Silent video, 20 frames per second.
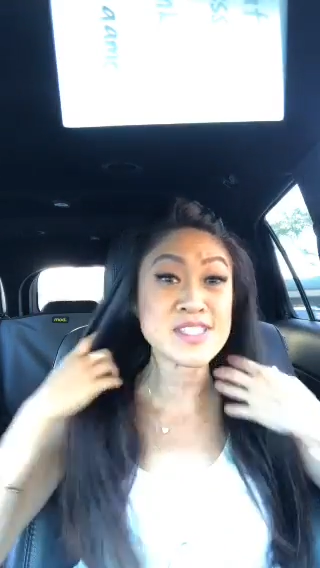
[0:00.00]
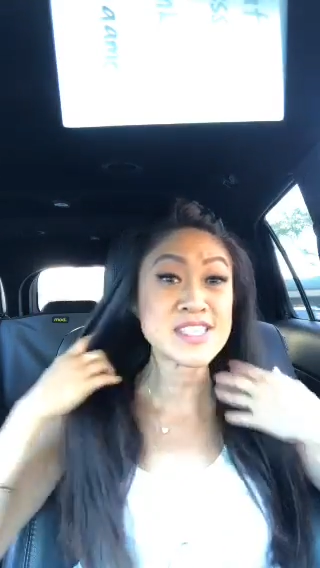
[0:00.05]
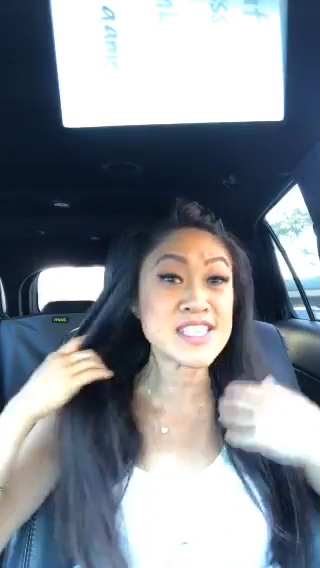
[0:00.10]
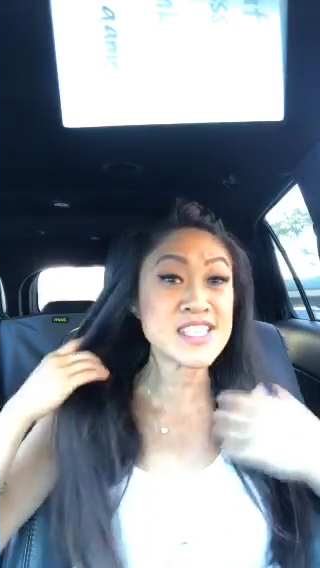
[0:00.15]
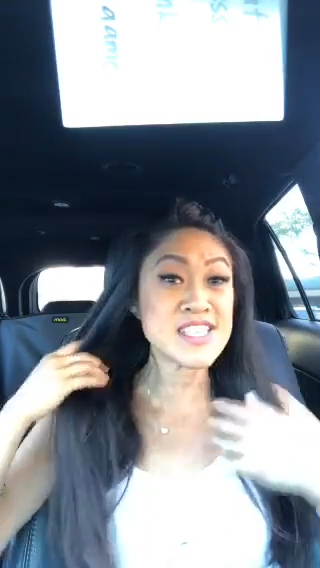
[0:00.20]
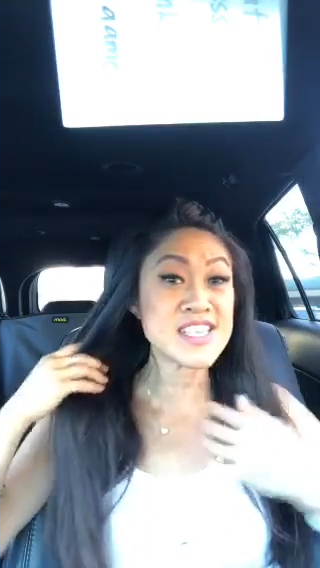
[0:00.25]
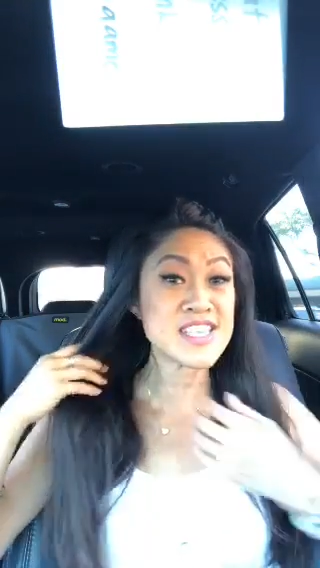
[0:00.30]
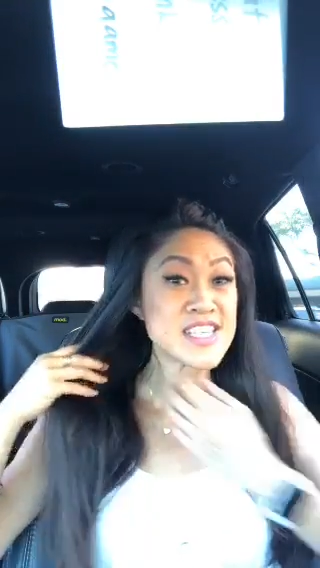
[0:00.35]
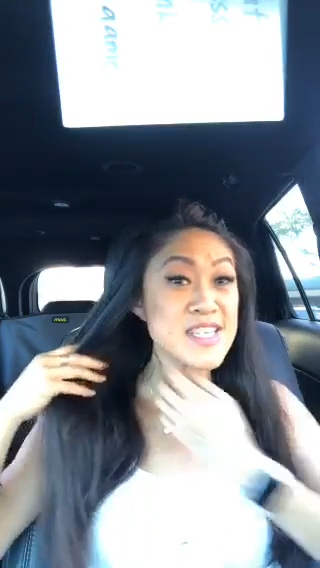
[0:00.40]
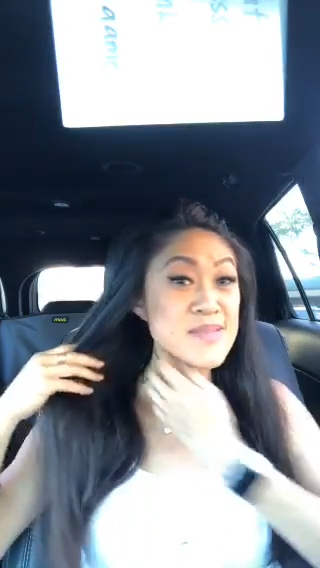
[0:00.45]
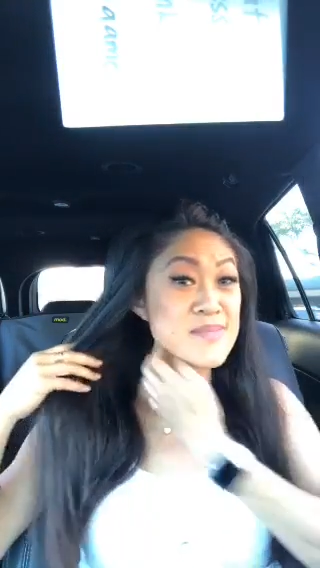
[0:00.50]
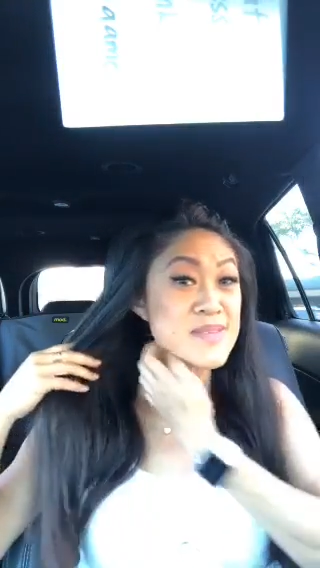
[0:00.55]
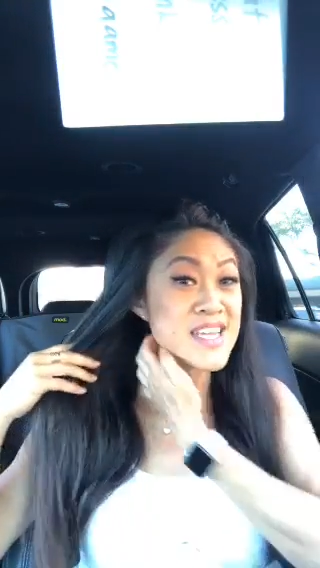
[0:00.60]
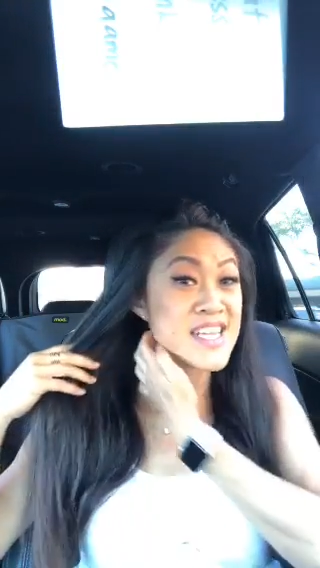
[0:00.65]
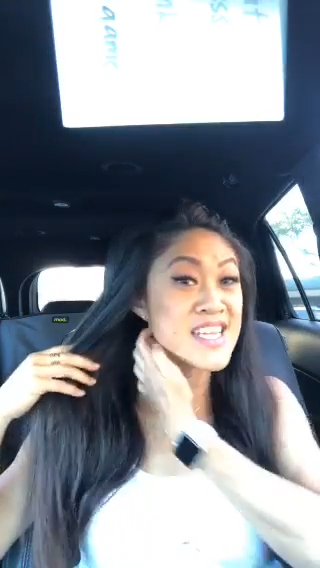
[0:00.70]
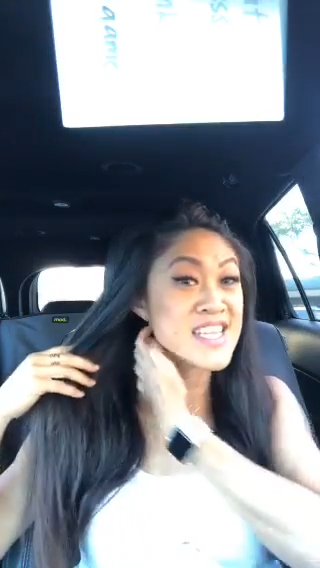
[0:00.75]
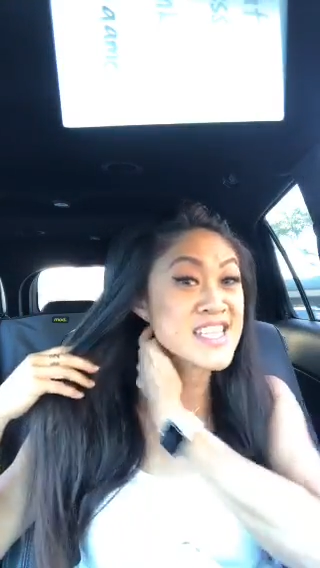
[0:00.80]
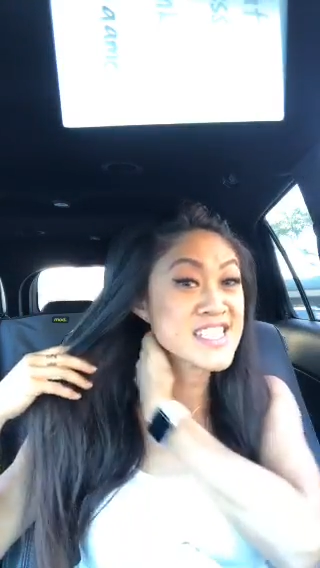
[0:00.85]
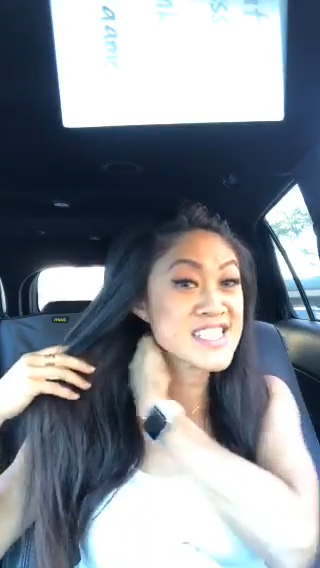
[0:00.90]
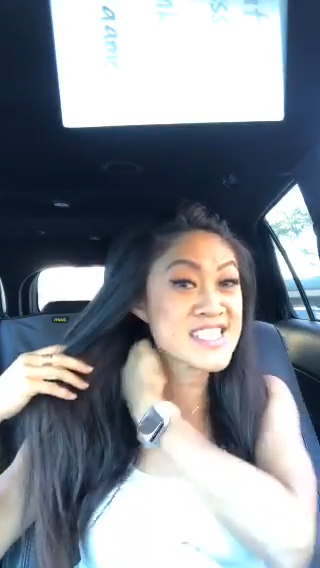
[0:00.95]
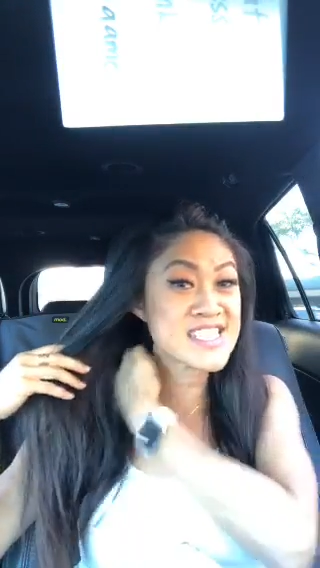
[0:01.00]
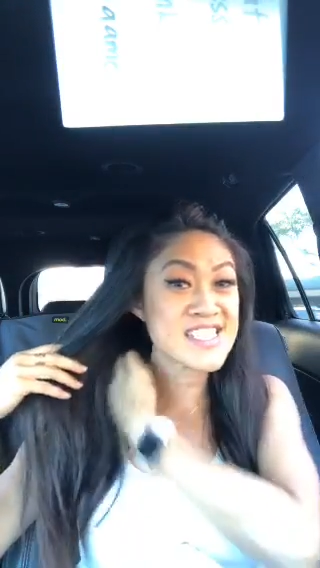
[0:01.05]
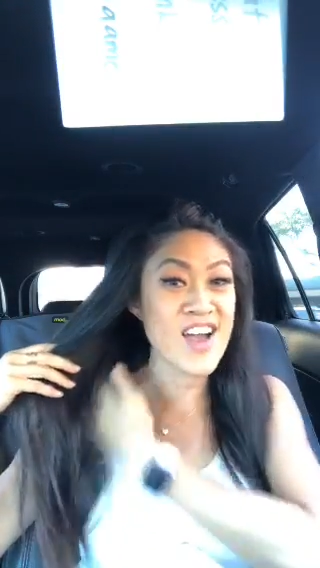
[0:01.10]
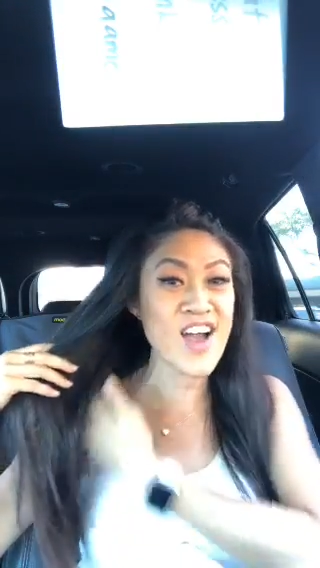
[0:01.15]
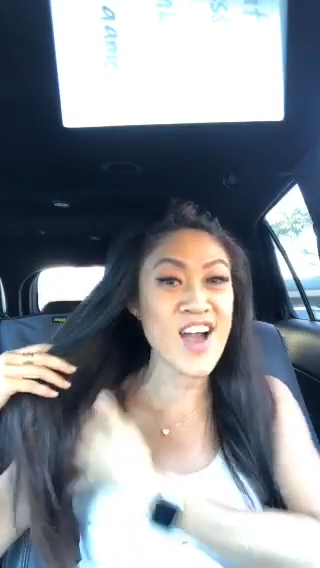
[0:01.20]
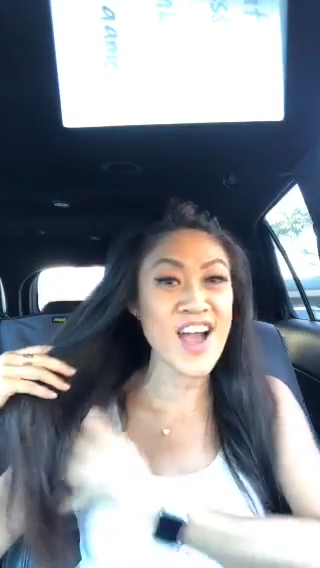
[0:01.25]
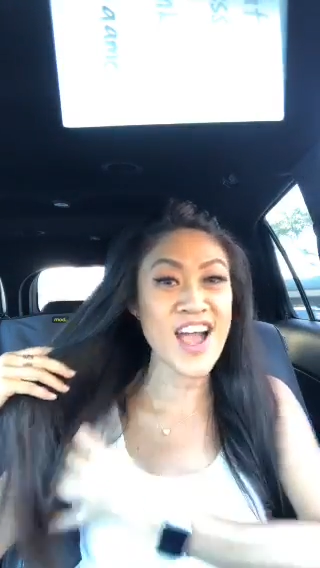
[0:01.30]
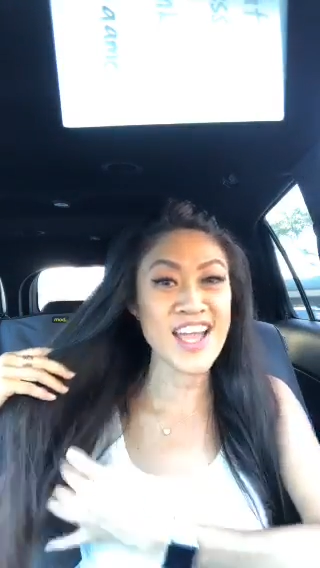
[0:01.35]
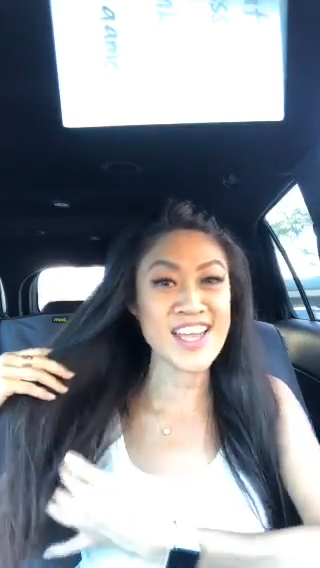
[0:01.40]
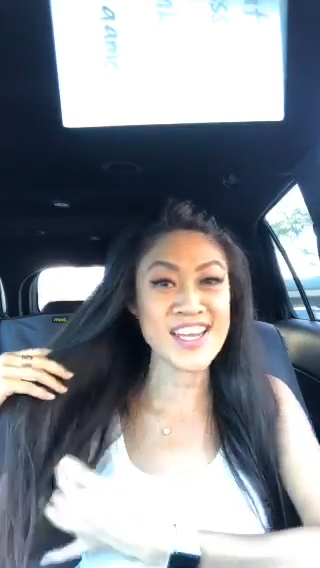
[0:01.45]
See, look, I'm getting
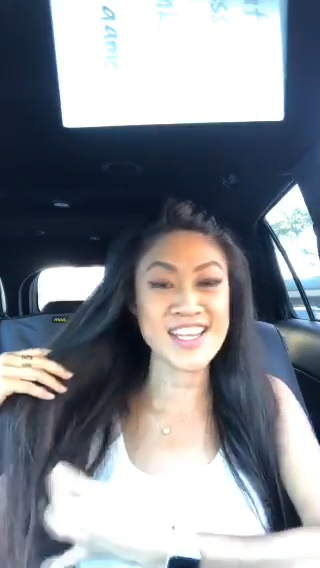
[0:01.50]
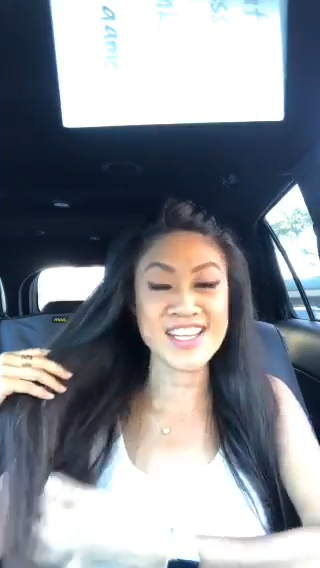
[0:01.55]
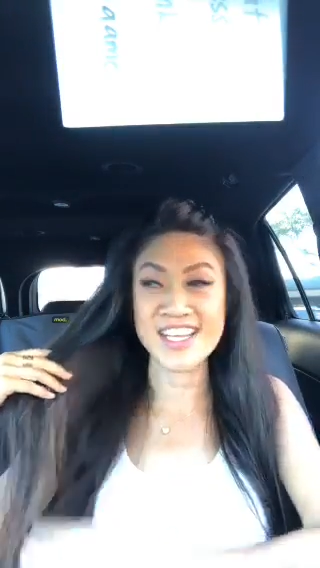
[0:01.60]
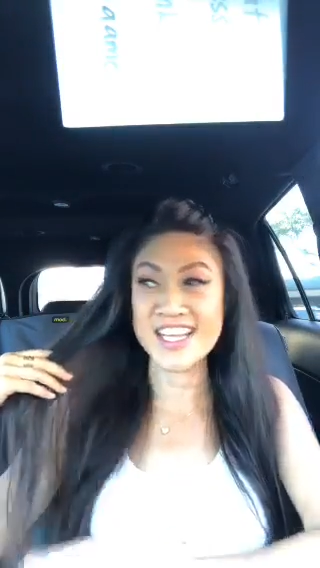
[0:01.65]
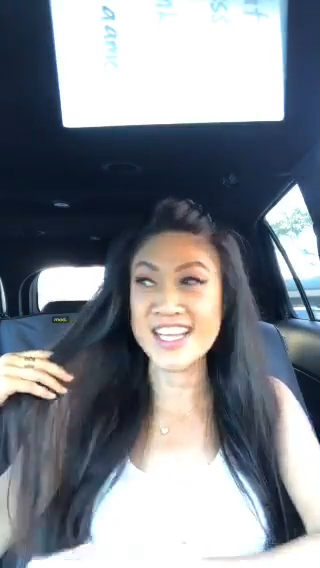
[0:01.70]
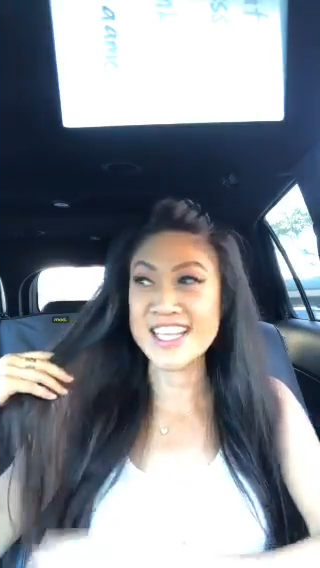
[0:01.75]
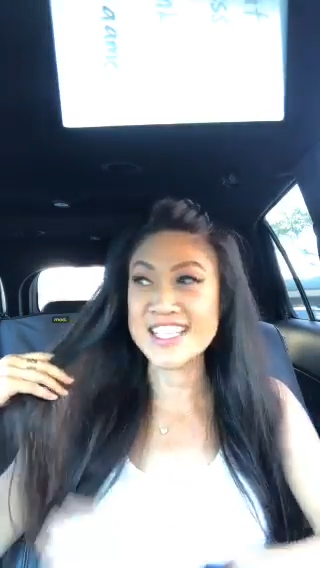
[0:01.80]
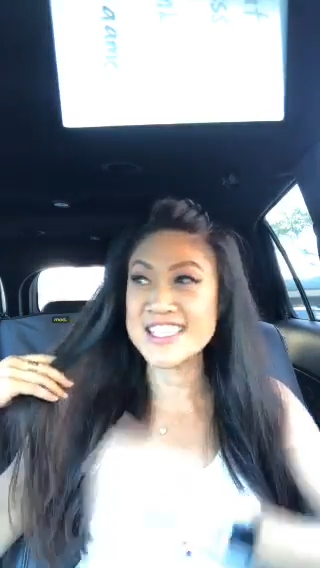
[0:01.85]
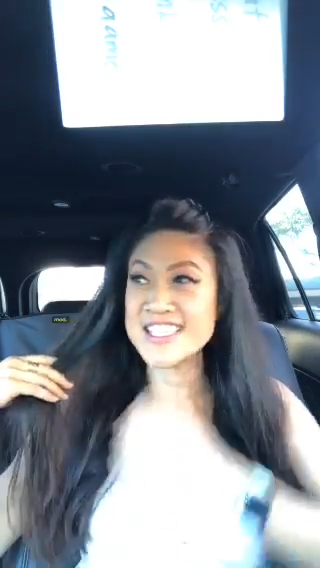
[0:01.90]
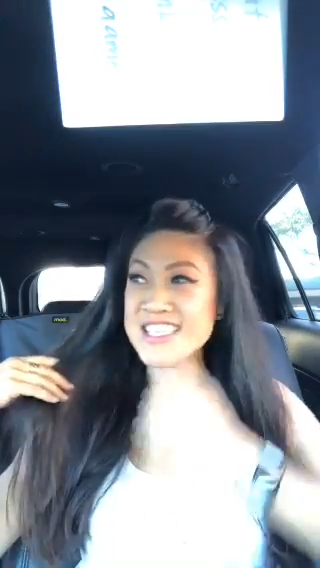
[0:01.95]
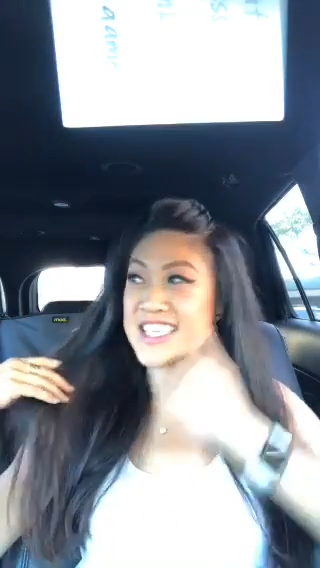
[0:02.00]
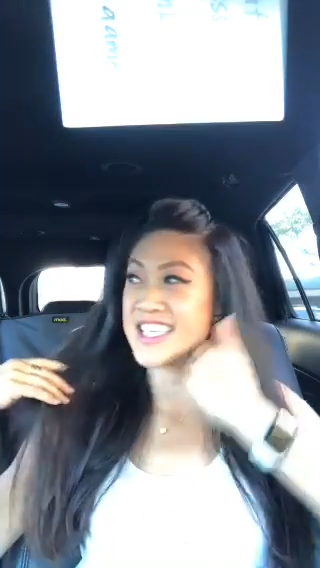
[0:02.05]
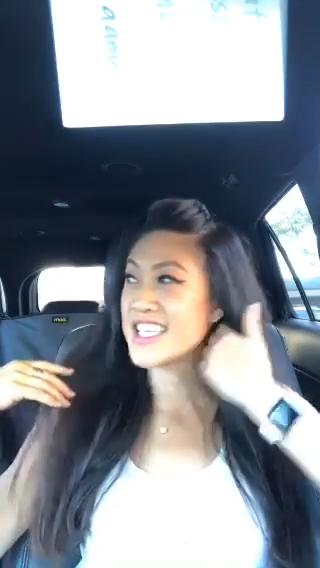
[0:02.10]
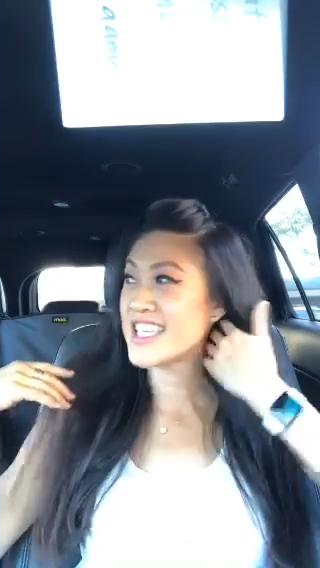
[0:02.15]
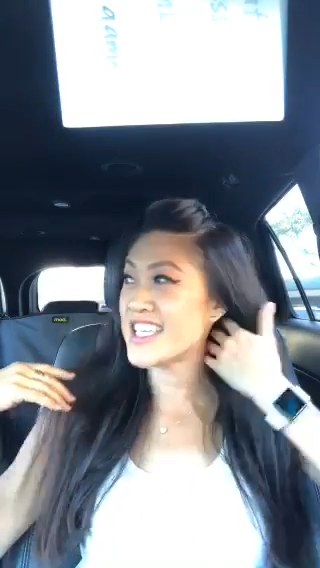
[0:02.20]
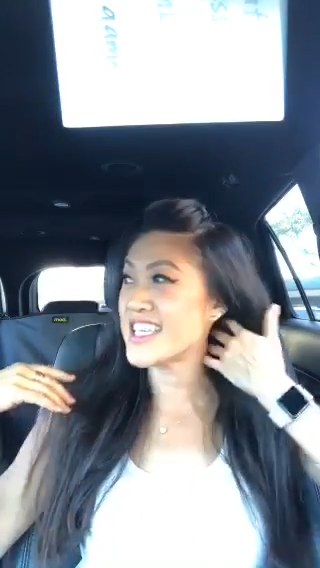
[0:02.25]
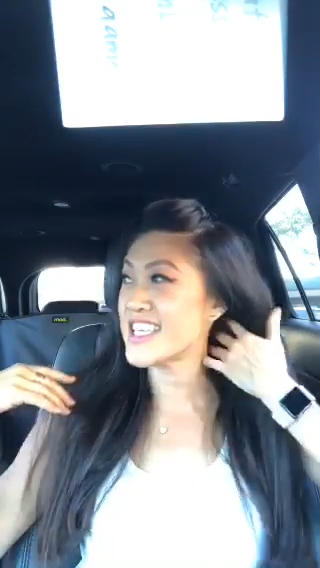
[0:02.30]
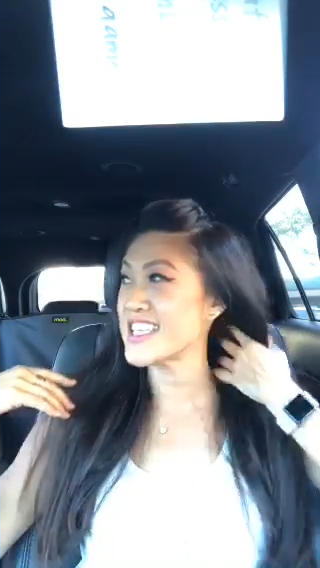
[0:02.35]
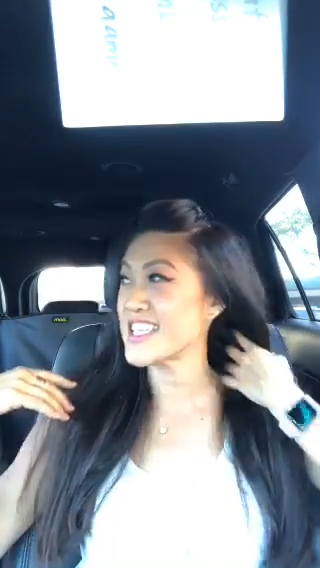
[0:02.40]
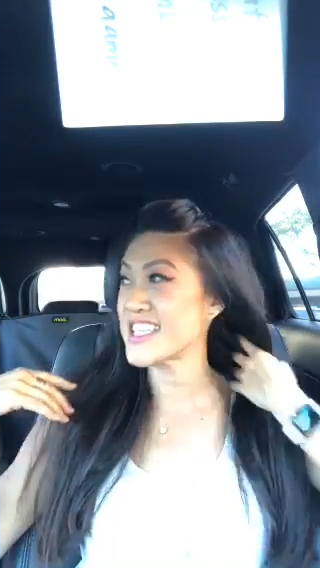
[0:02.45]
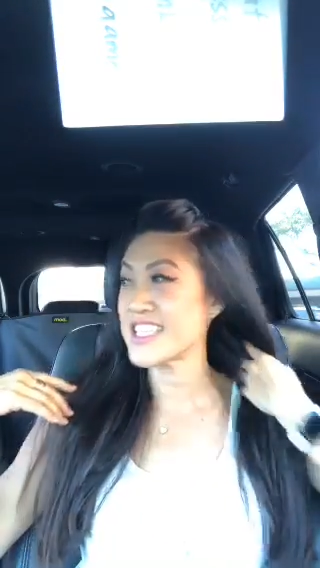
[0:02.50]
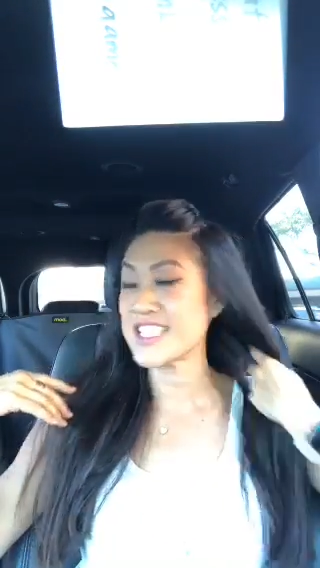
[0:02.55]
hot and sticky.